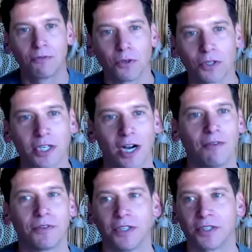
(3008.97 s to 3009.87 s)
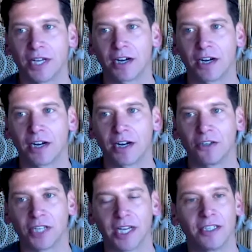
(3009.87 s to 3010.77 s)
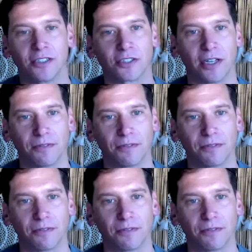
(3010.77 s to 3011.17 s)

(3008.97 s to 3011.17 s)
fully confident that our data is safe